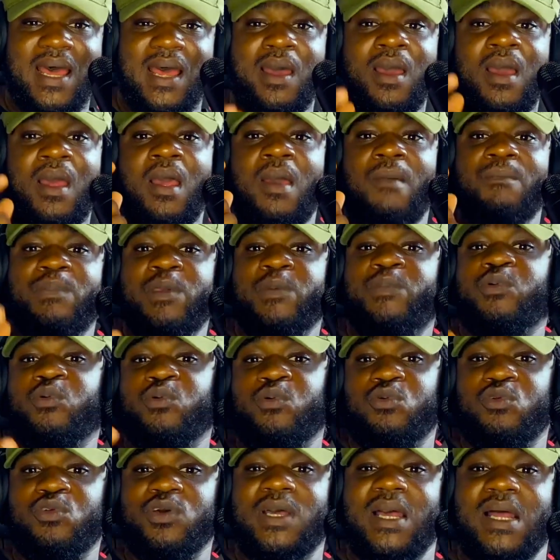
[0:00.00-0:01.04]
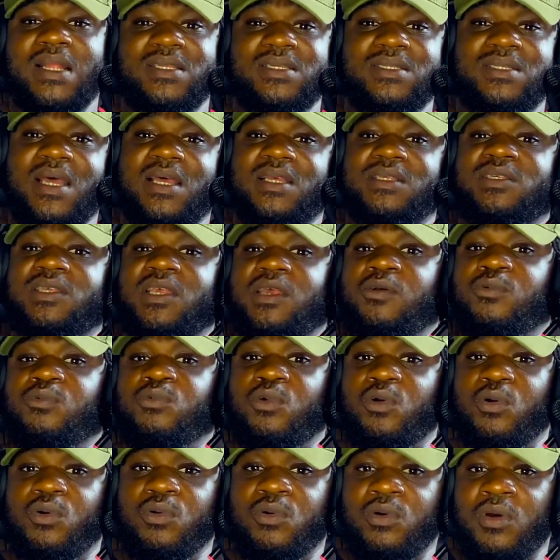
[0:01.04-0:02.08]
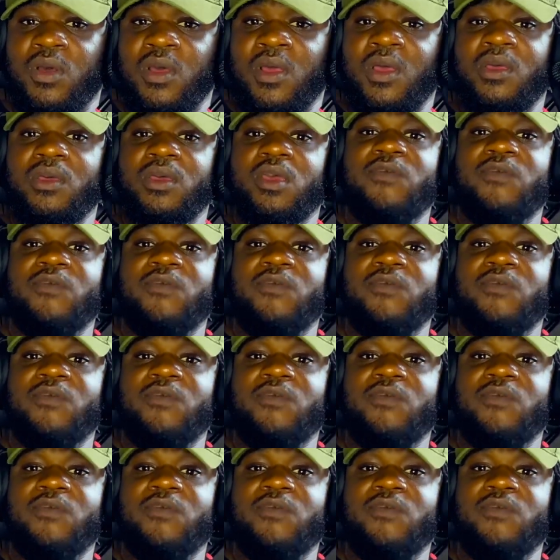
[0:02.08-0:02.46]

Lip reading: that people will look at it and say, "Whoa."